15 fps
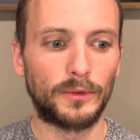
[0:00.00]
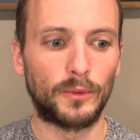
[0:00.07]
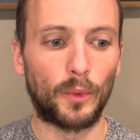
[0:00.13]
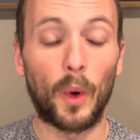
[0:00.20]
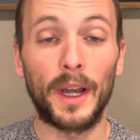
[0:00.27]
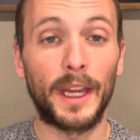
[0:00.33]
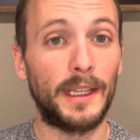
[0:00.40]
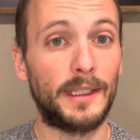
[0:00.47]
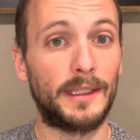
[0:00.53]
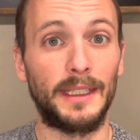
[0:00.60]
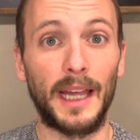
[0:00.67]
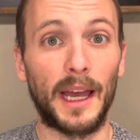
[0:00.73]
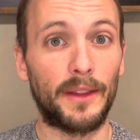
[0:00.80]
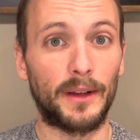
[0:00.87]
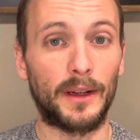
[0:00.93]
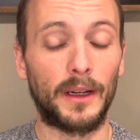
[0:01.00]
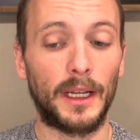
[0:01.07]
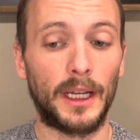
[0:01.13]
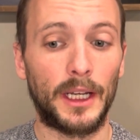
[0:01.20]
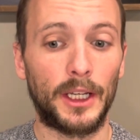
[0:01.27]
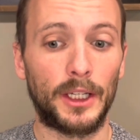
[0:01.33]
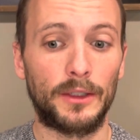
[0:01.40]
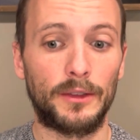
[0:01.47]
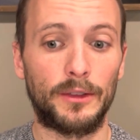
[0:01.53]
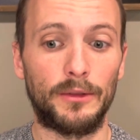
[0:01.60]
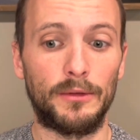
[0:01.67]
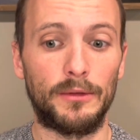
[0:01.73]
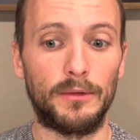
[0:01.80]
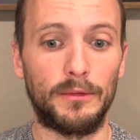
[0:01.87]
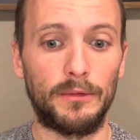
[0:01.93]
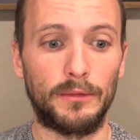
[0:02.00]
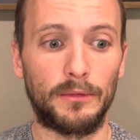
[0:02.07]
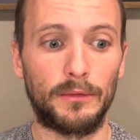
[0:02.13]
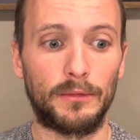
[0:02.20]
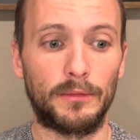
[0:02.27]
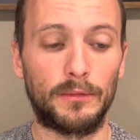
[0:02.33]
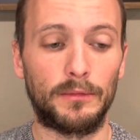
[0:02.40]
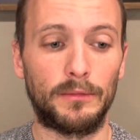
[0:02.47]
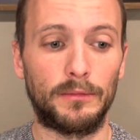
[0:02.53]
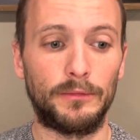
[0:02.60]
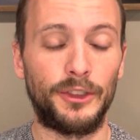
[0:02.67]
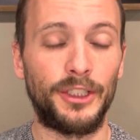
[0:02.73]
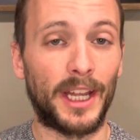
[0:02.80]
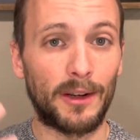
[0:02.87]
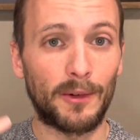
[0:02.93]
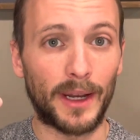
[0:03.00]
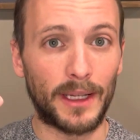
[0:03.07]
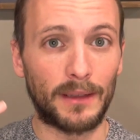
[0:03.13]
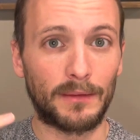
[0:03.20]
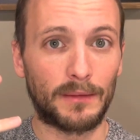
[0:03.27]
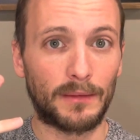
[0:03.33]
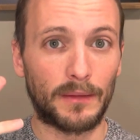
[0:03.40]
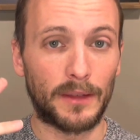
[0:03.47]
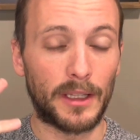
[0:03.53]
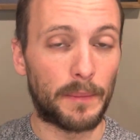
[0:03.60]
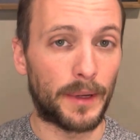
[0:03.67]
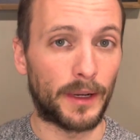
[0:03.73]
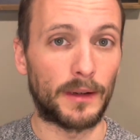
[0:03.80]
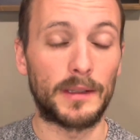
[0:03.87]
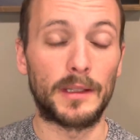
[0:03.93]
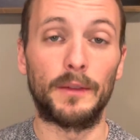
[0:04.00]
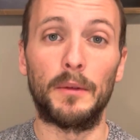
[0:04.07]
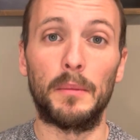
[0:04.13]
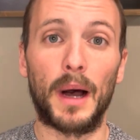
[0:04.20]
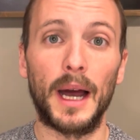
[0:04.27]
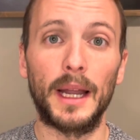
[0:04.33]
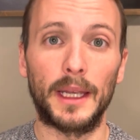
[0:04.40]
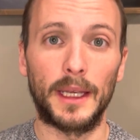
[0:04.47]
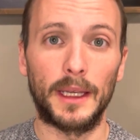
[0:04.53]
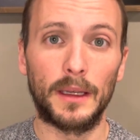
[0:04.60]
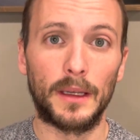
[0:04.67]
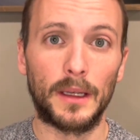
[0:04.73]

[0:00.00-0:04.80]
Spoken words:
working together to generate the appearance of a body.